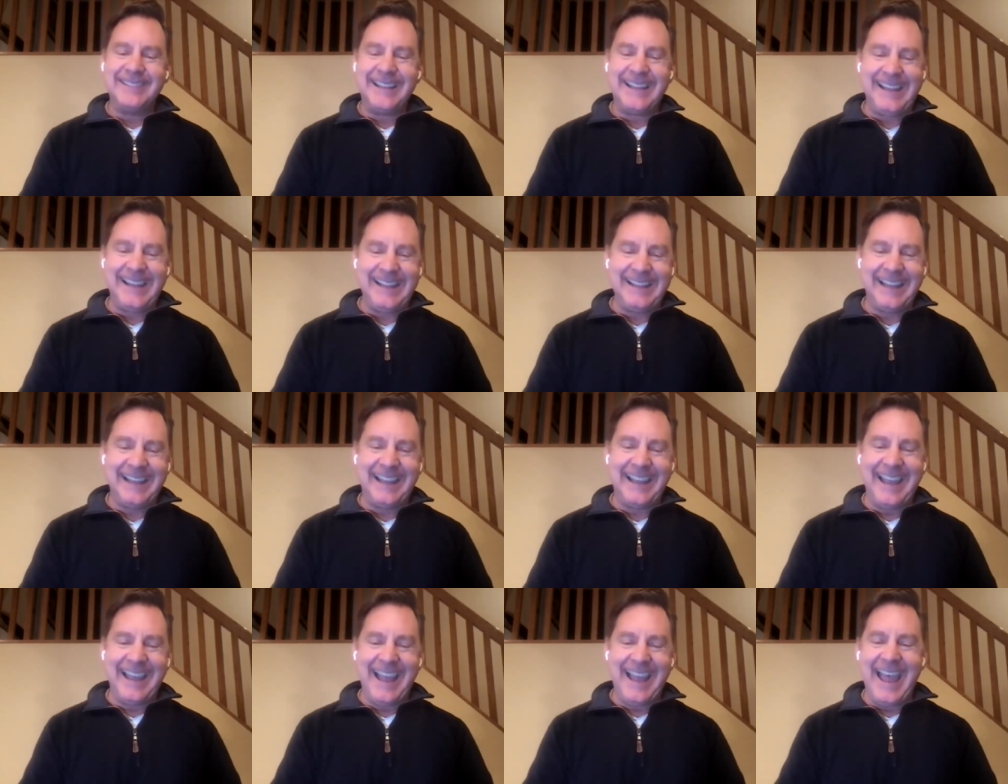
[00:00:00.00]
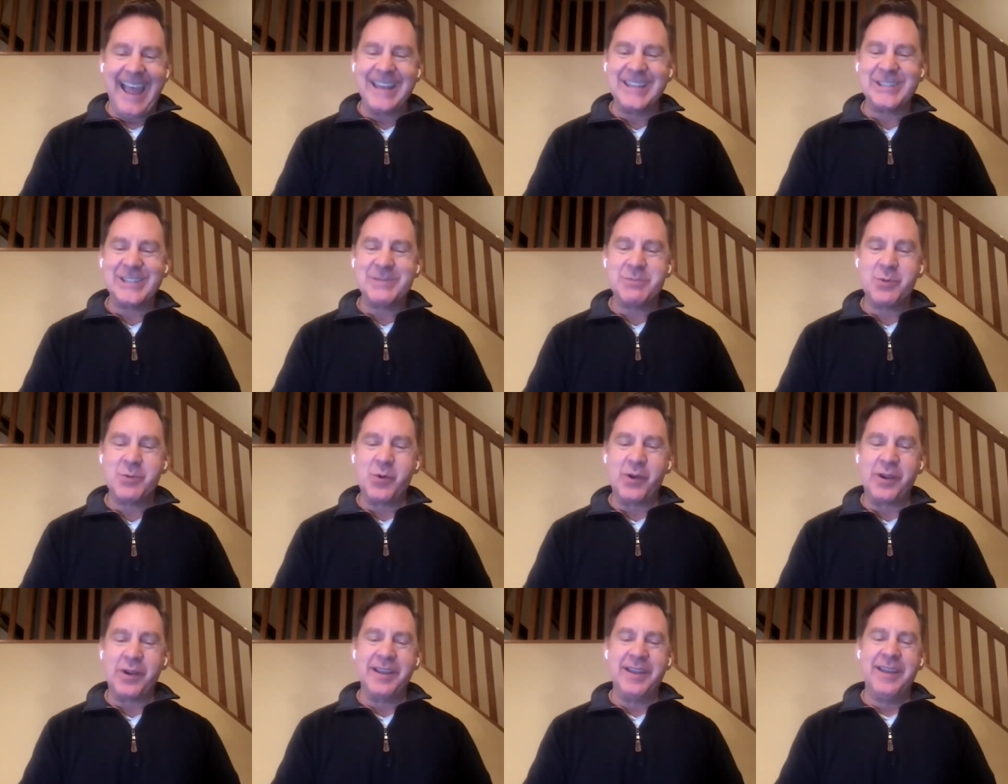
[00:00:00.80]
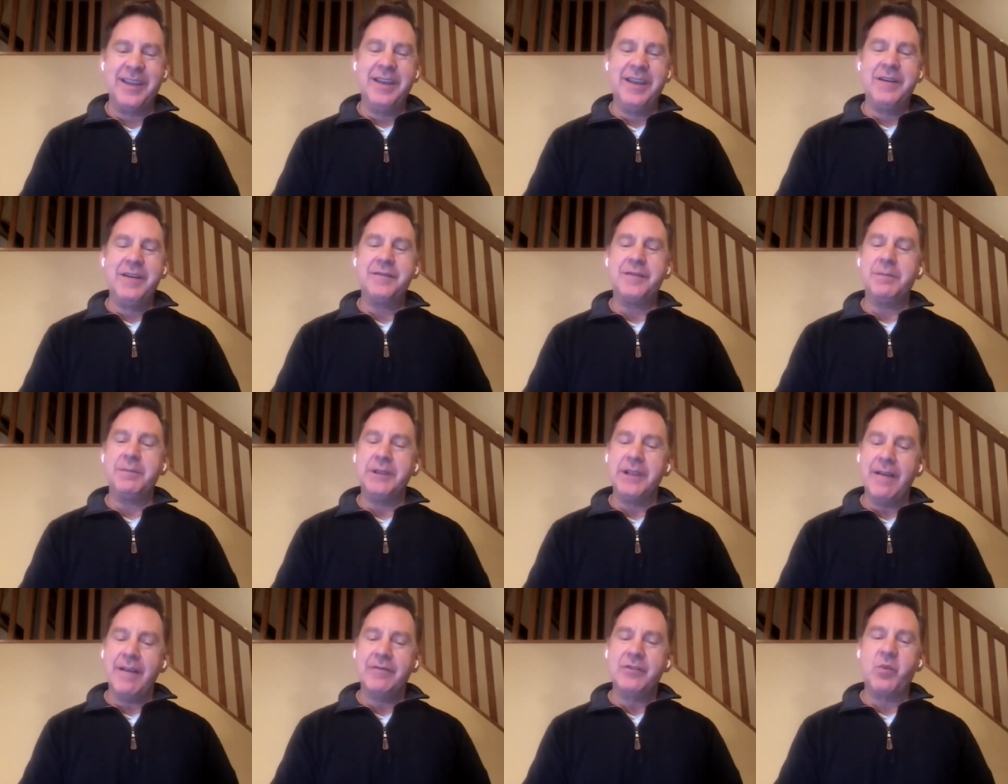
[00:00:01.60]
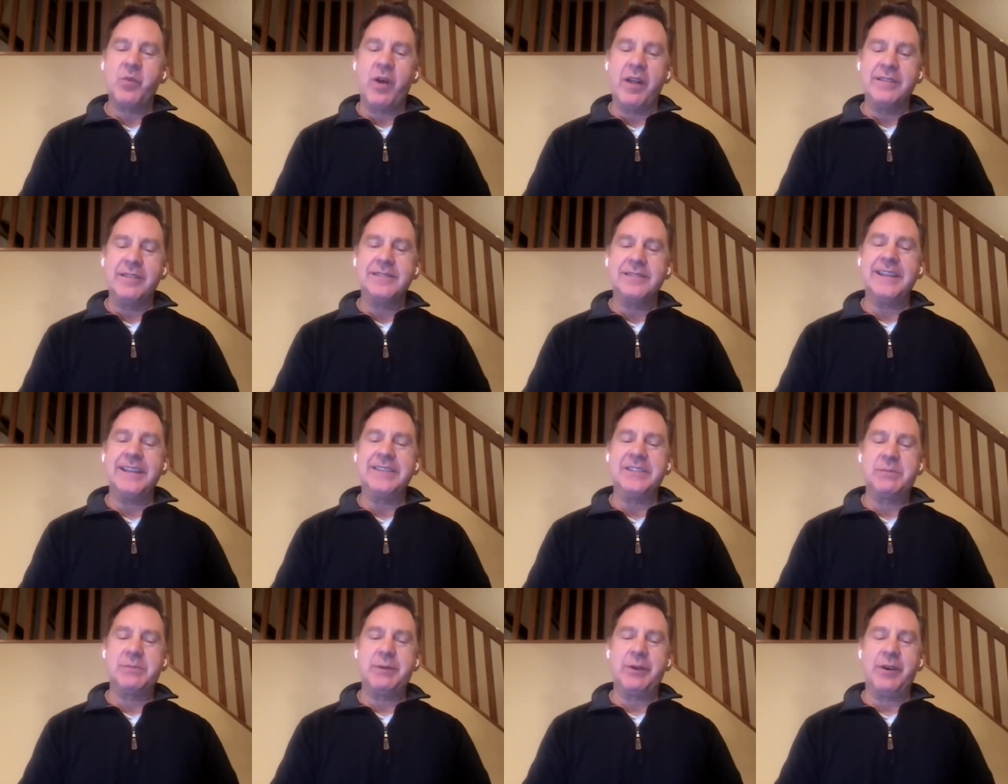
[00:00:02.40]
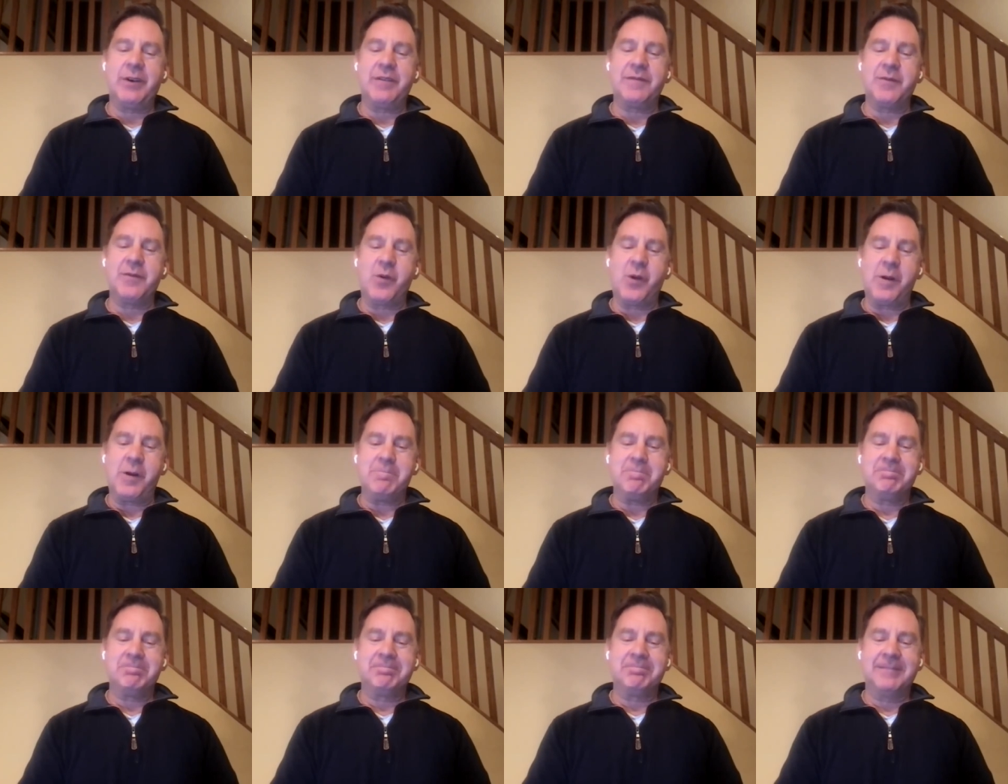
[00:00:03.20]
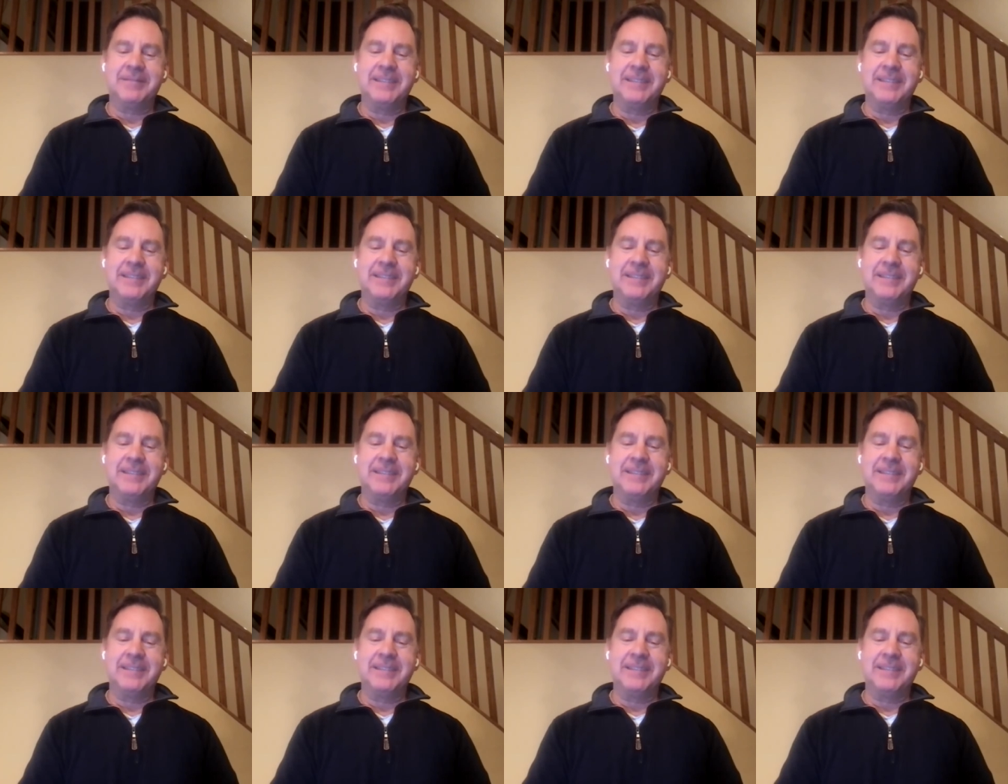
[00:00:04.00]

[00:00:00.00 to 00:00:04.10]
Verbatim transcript: healing, and support from loved ones in spirit form.